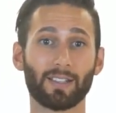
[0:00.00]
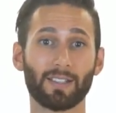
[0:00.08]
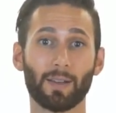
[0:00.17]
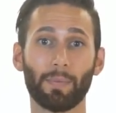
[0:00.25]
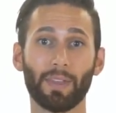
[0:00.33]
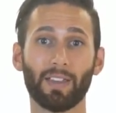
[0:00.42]
to
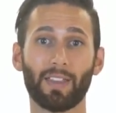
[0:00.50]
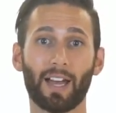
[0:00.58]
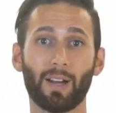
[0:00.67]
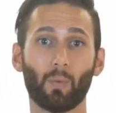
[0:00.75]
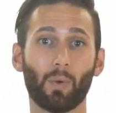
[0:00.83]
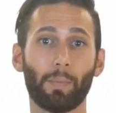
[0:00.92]
something
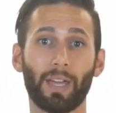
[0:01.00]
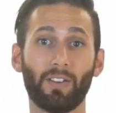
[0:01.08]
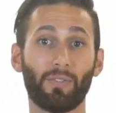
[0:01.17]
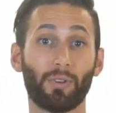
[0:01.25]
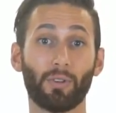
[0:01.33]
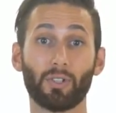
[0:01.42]
that will
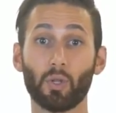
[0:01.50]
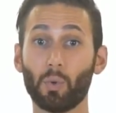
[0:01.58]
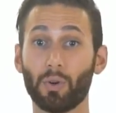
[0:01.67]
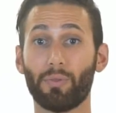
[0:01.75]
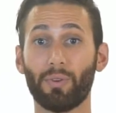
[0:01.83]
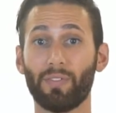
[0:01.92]
make for
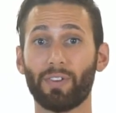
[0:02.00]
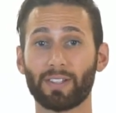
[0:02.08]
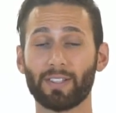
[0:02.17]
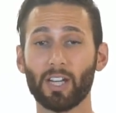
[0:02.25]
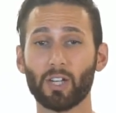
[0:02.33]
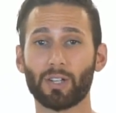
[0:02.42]
2 or 3
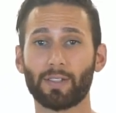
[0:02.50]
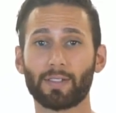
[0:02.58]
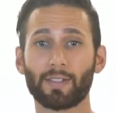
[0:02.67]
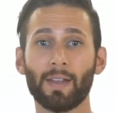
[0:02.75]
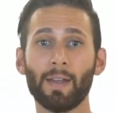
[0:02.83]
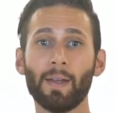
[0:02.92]

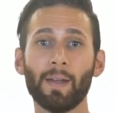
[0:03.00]
fixations.